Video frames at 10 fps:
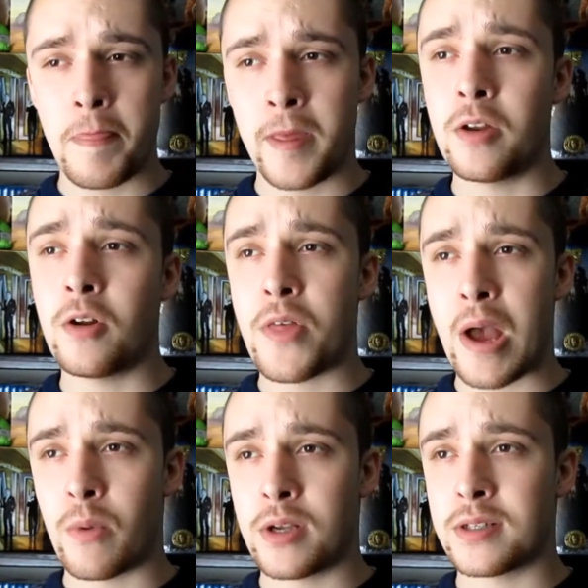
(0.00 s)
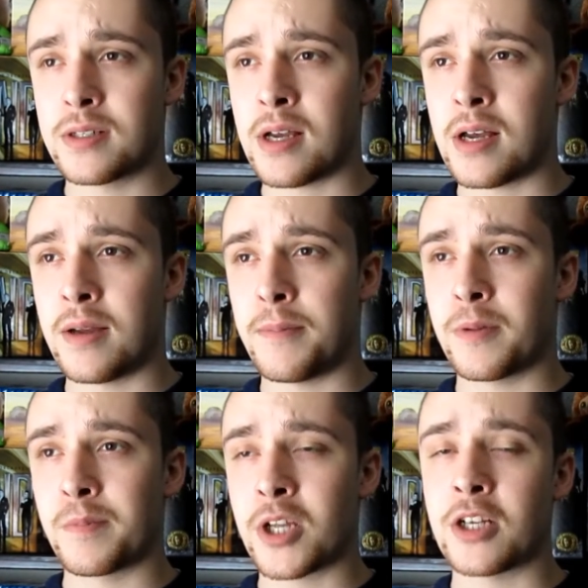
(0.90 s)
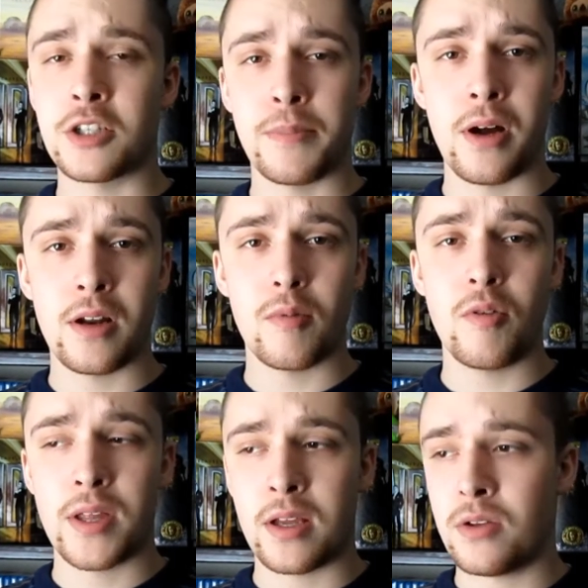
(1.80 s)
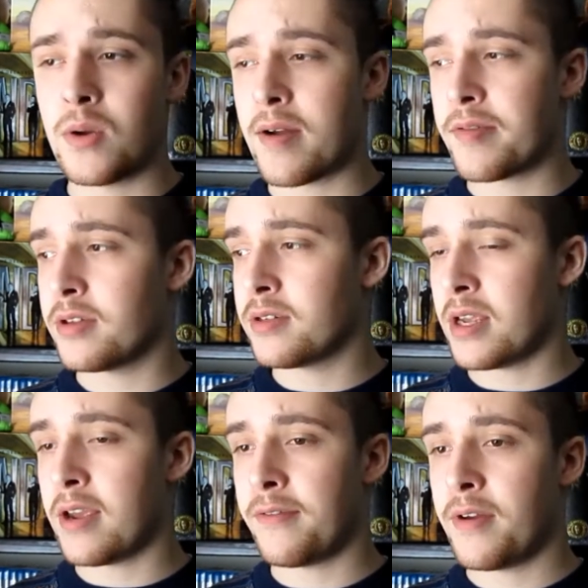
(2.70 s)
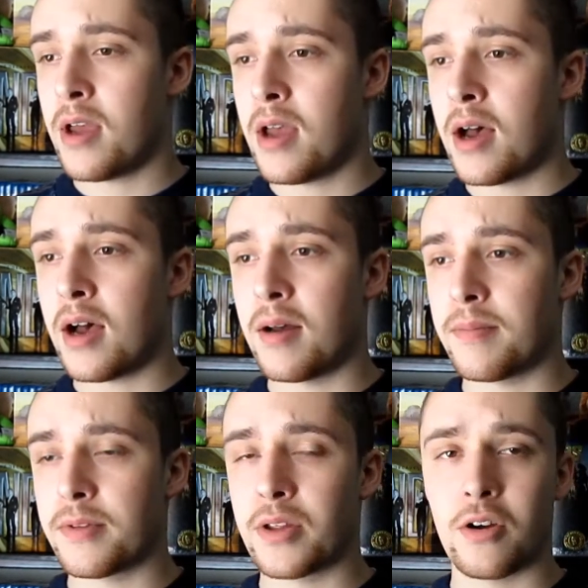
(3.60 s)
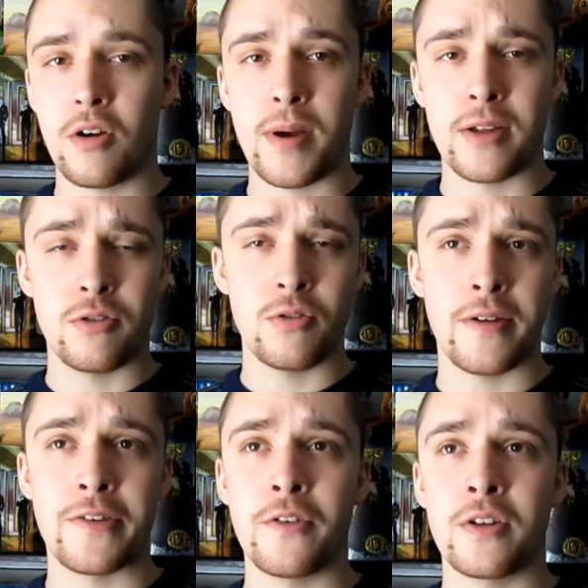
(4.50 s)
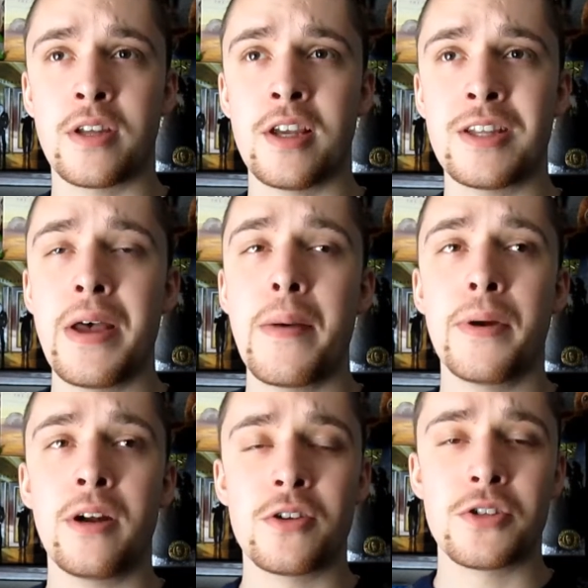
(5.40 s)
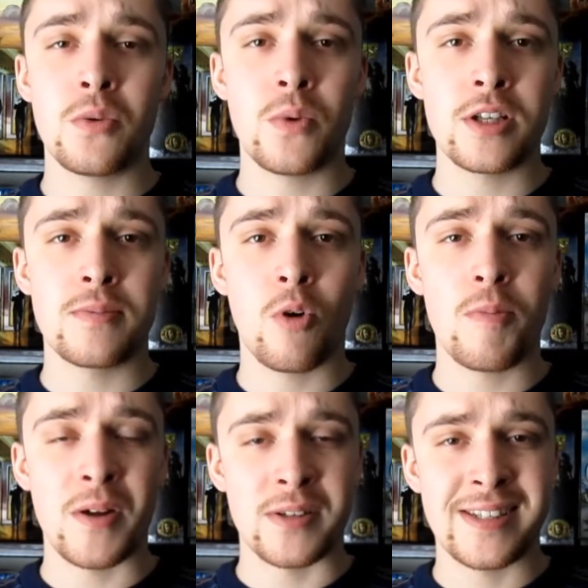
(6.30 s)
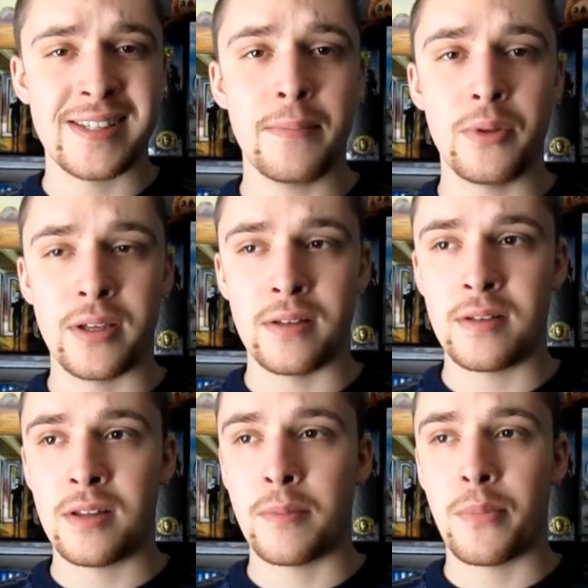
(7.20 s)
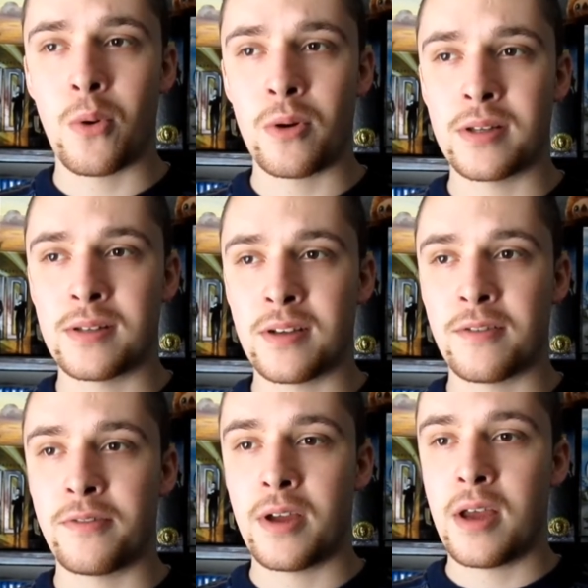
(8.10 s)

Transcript: That you know that was touched upon in the movie that you have to save the girl by true love's first kiss, but it also was more about siblings and the importance of